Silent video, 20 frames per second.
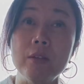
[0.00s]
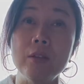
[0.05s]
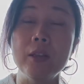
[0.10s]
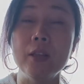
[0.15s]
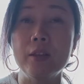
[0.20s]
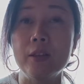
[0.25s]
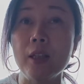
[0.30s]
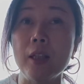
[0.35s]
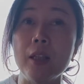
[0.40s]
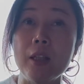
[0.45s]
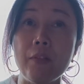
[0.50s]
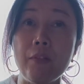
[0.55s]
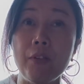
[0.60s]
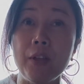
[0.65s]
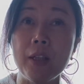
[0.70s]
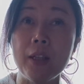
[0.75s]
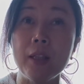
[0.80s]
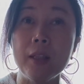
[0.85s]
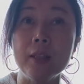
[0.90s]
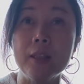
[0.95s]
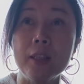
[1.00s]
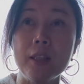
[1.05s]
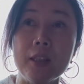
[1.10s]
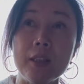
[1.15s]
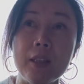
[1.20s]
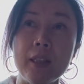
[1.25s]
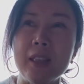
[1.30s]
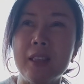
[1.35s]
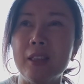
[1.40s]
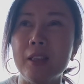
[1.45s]

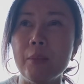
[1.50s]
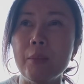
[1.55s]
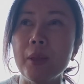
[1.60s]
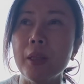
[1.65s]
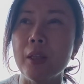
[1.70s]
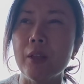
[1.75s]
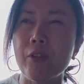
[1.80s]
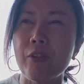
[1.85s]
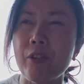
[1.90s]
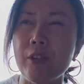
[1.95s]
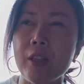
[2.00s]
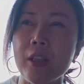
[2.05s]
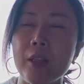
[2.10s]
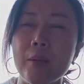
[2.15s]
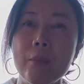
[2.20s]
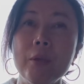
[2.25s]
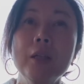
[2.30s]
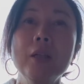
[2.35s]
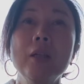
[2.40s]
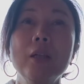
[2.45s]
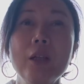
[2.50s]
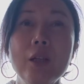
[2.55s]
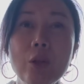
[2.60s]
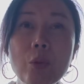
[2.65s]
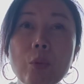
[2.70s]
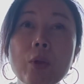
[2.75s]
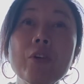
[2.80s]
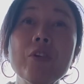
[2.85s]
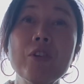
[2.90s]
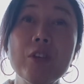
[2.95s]
It's similar theme
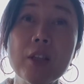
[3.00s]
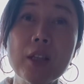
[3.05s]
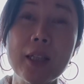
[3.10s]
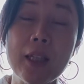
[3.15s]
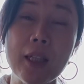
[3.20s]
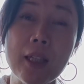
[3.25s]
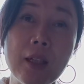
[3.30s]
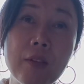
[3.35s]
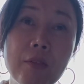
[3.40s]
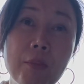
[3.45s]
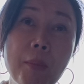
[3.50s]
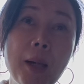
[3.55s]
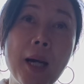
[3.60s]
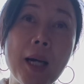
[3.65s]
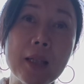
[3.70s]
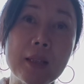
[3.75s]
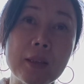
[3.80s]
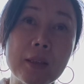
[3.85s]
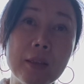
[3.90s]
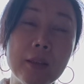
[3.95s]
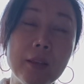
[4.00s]
with the King of Mask.